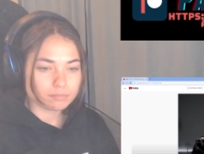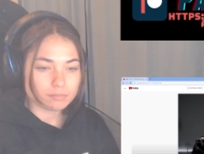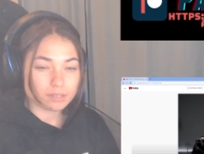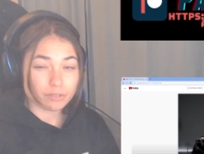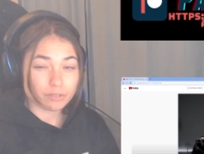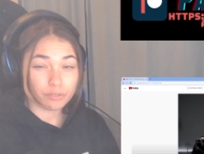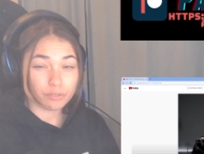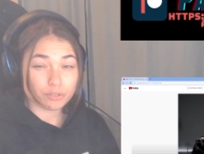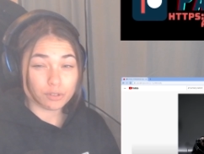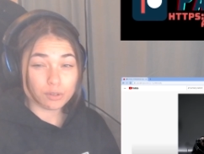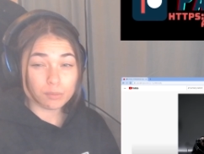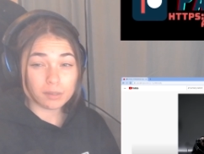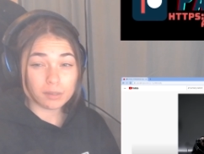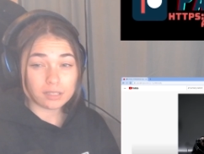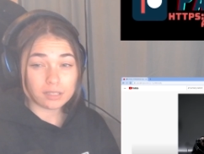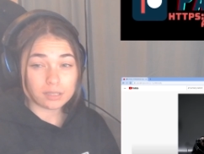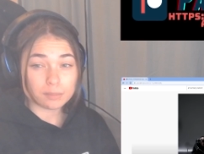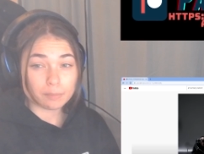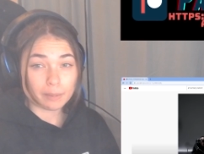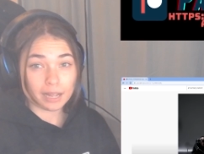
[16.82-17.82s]
few
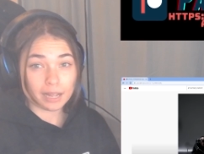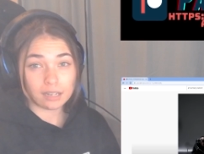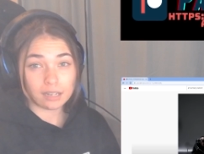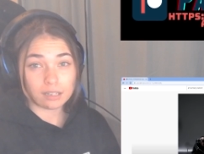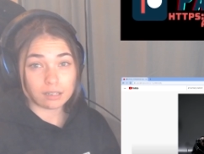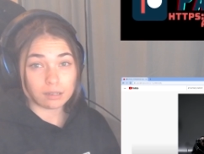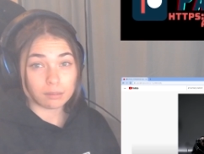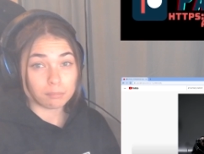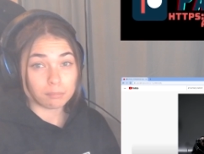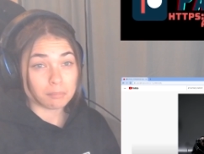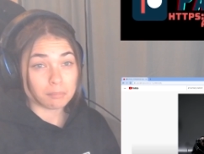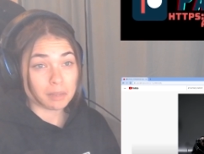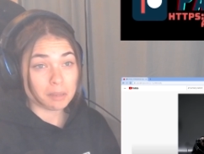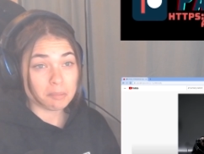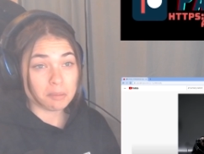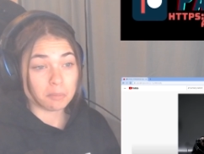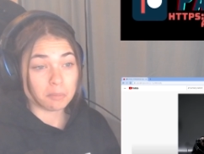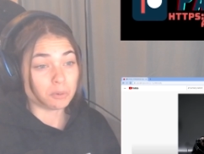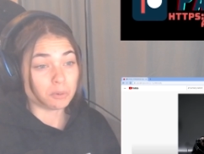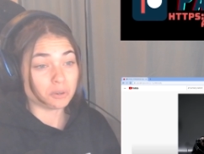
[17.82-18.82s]
months back,
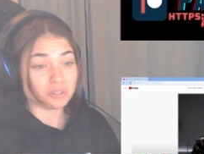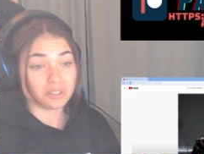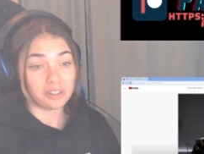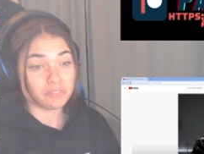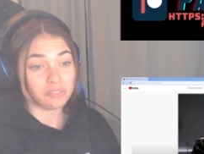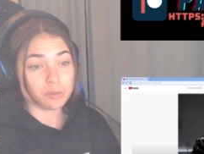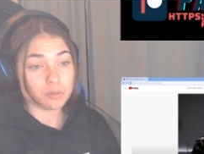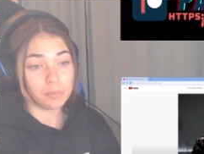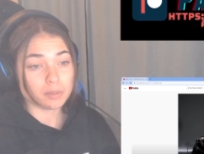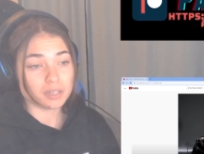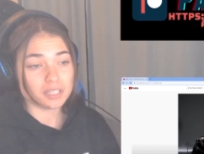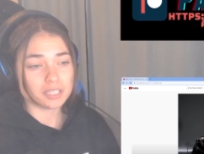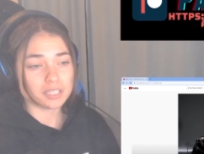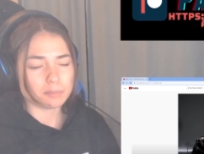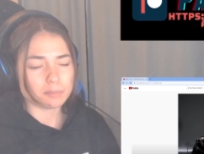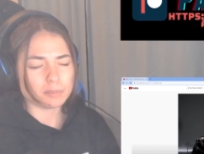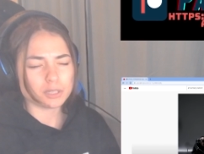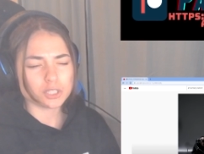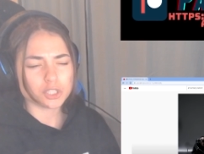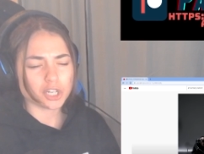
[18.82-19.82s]
maybe more than a few months. I'm
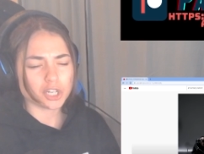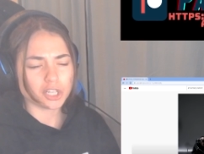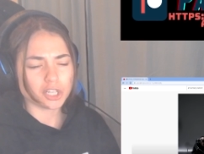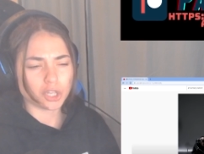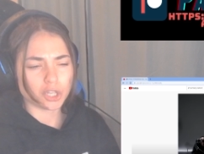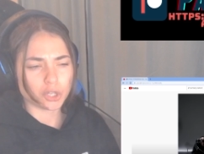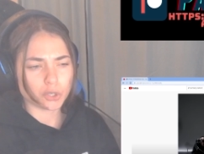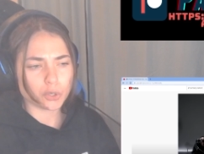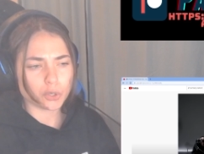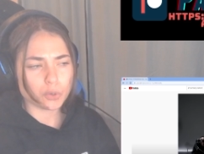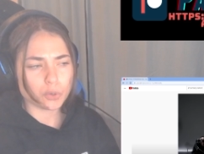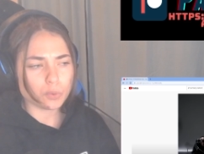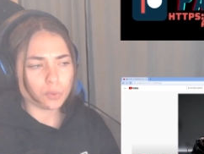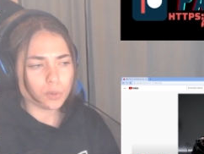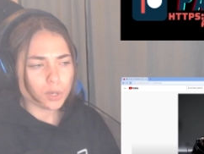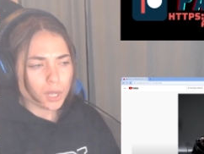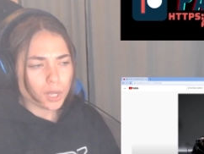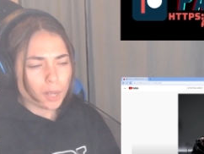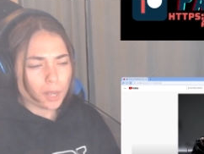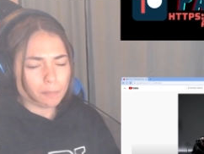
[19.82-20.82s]
not sure how long ago,
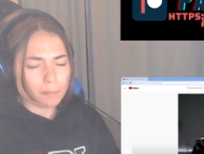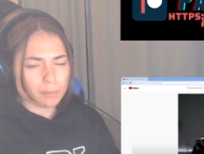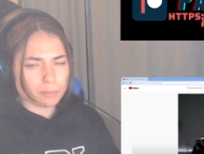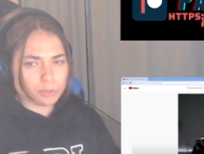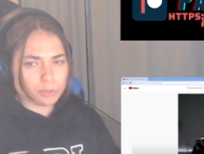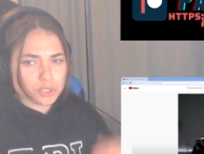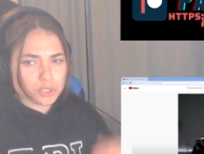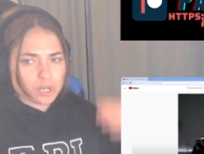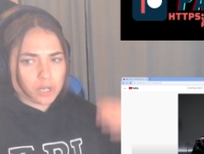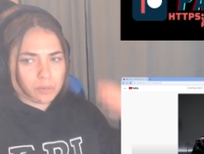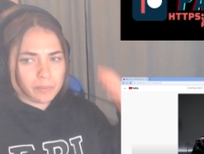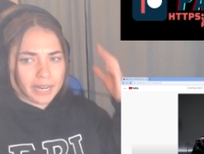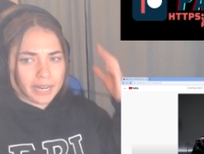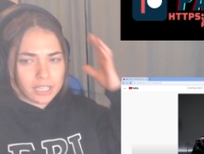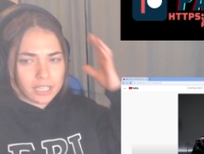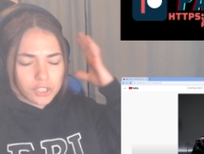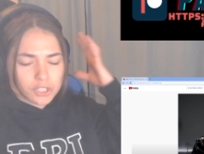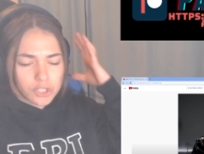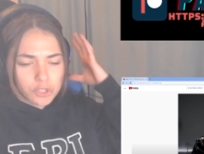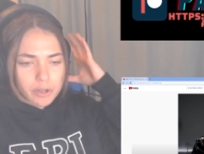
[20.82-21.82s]
but I'm pretty sure I
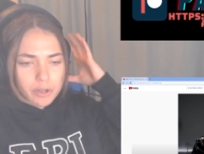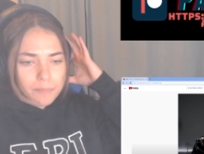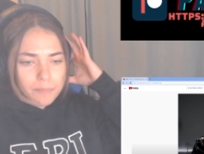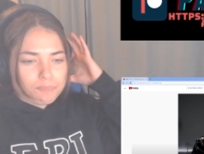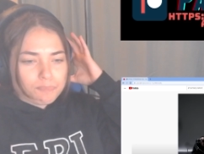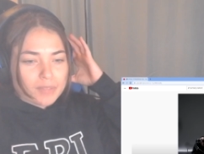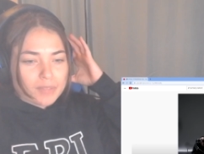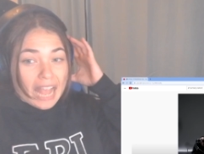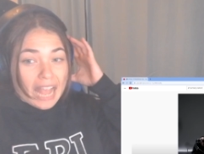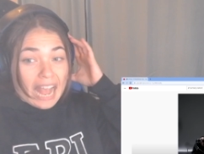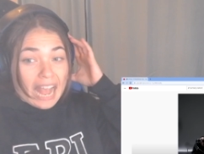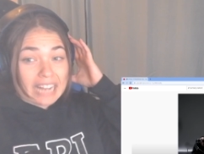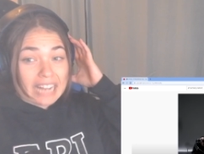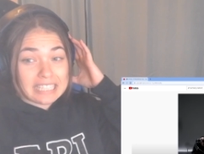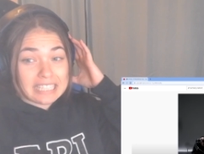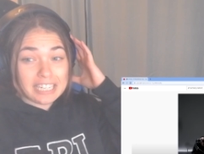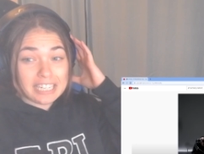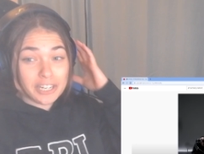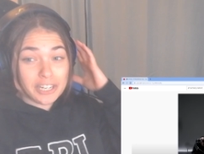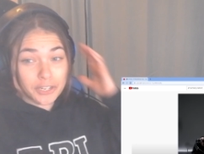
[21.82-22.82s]
reacted to it. I
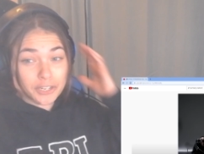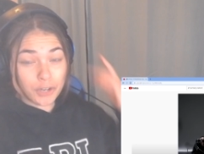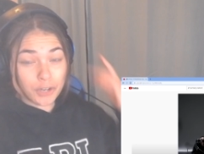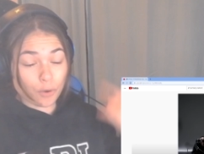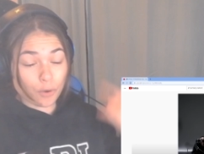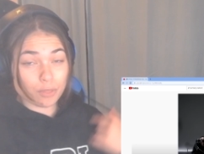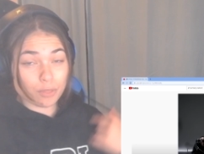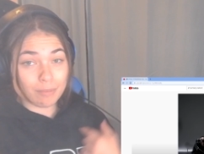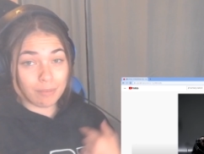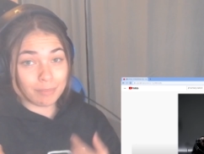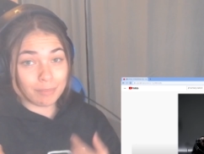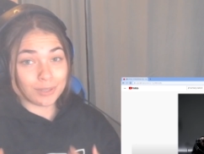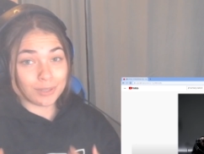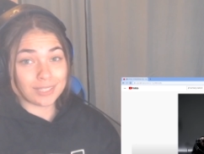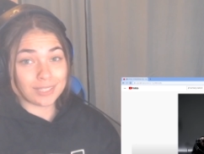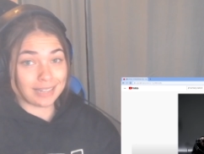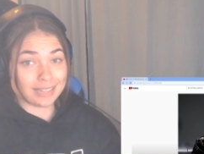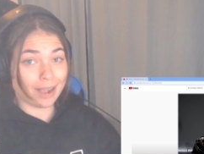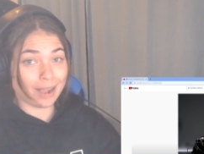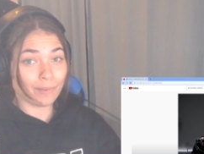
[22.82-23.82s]
didn't know the members.
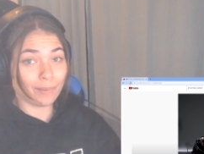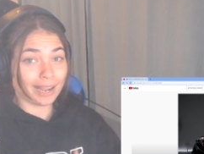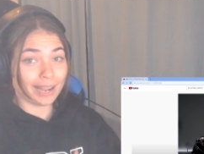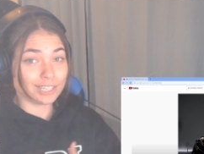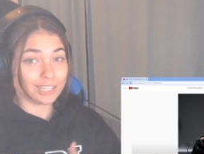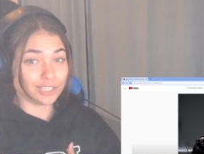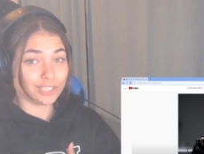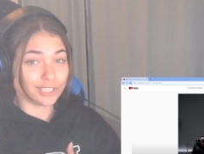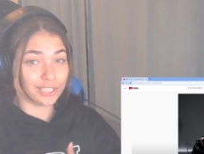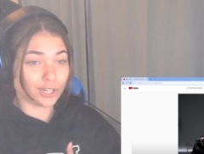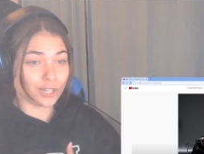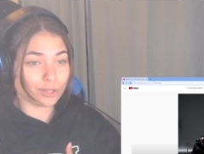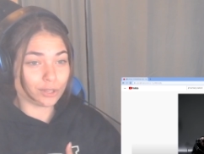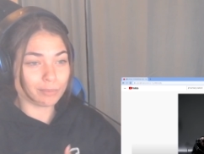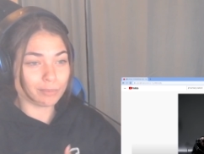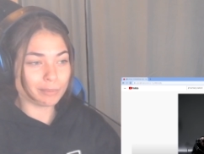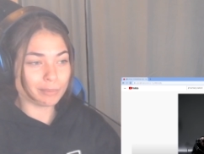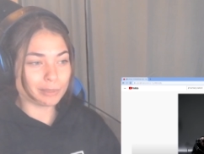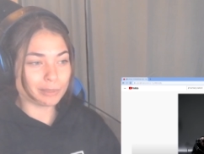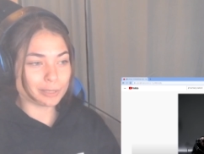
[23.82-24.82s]
Now I actually know the
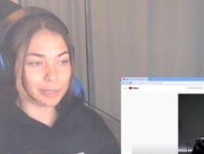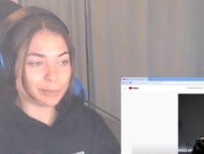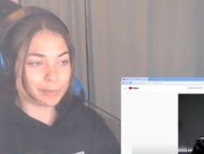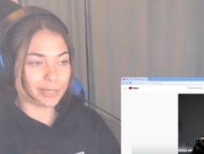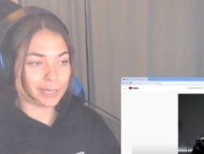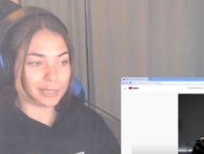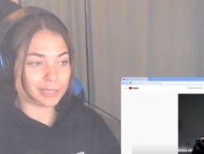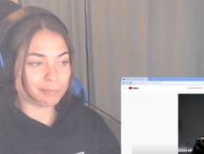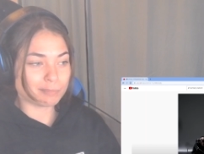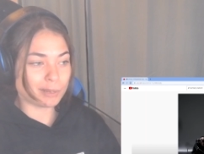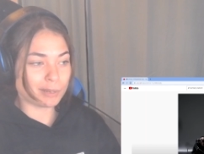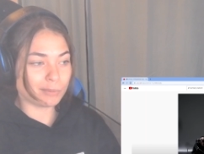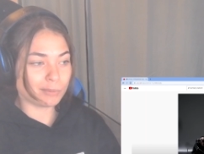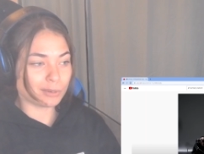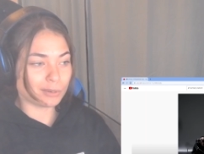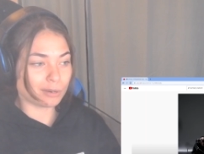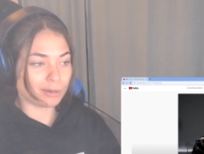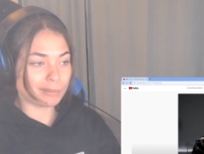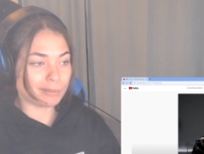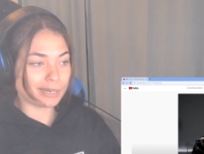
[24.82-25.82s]
members because P1
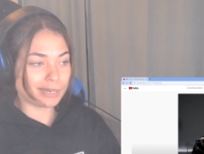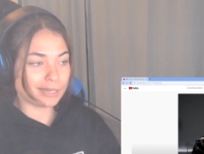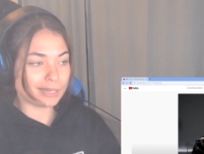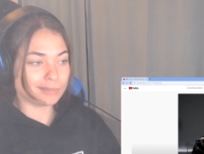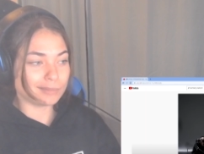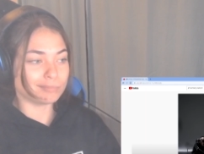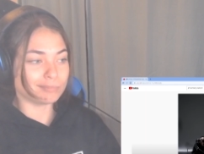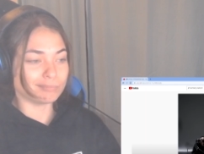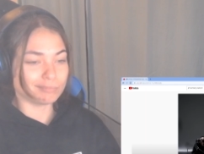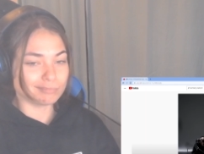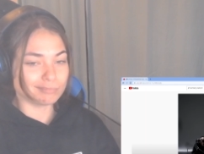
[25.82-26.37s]
Harmony